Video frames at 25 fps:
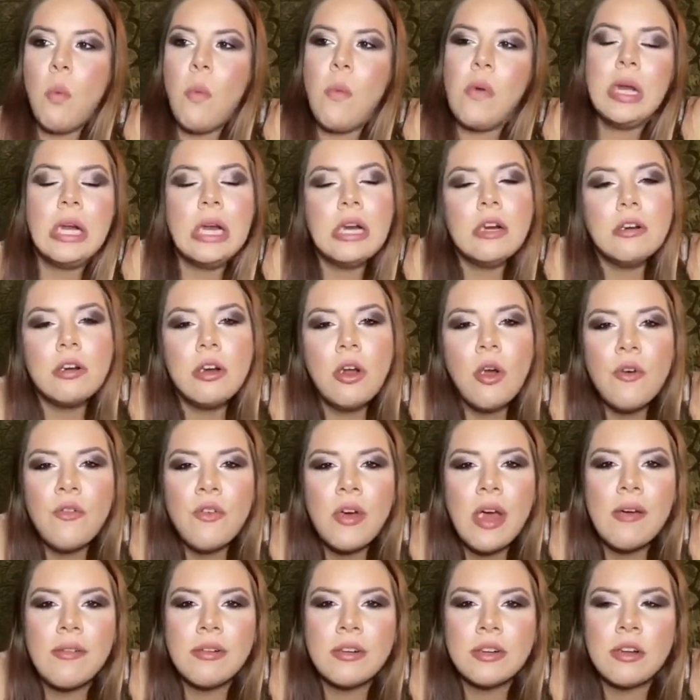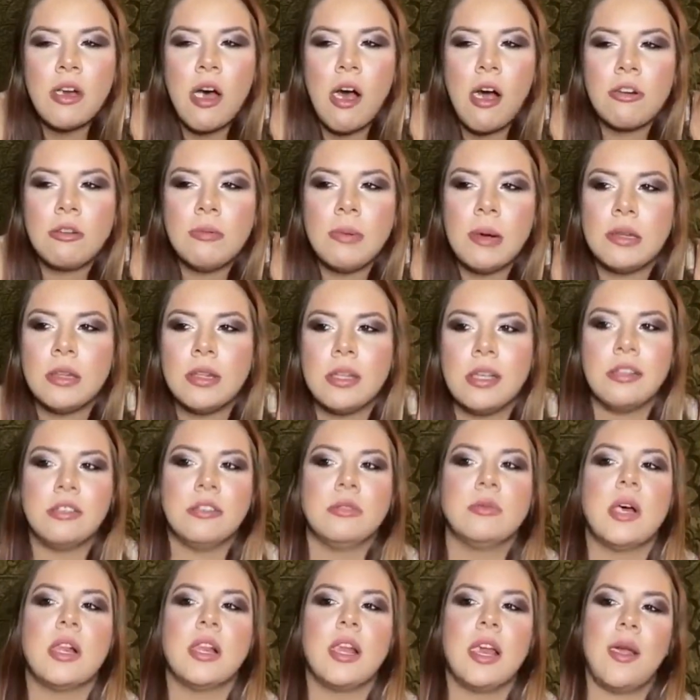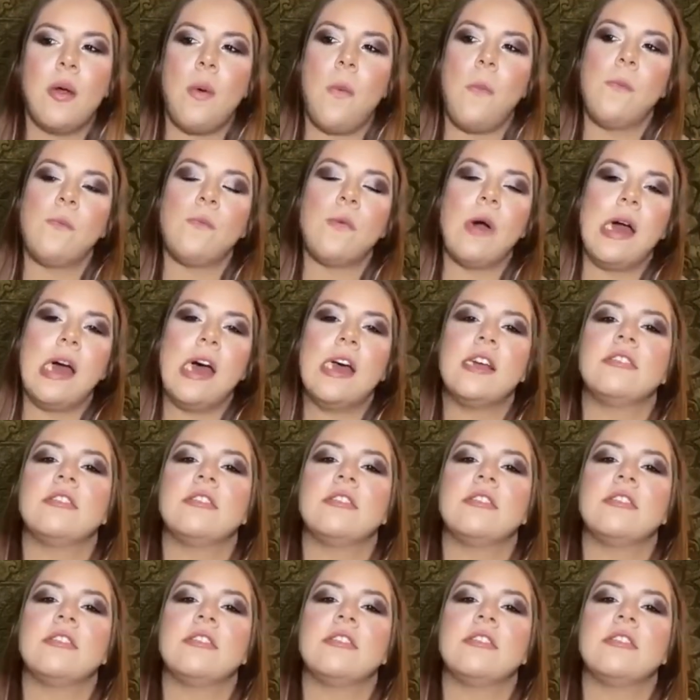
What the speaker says: And I don't know if I ever talked about this, about like why I